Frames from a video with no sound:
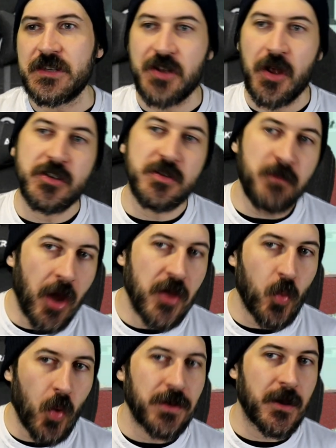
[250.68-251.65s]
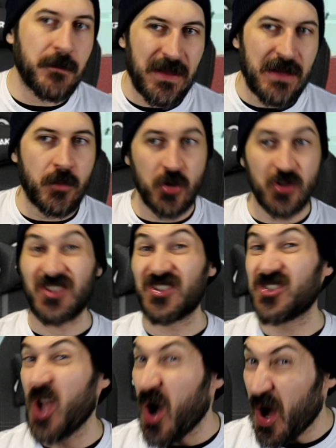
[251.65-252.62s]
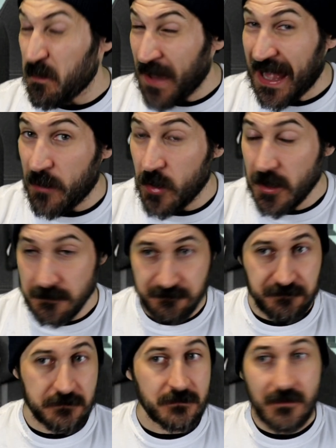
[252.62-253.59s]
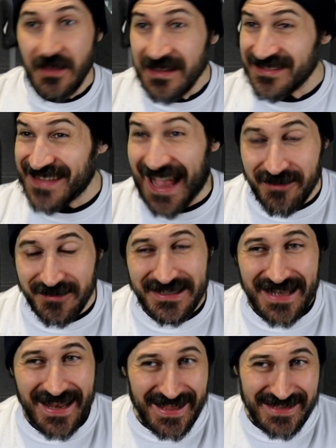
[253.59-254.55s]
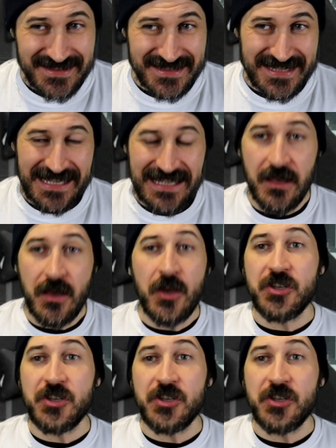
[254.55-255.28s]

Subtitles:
You know, you might want a bit more star power down in NXT.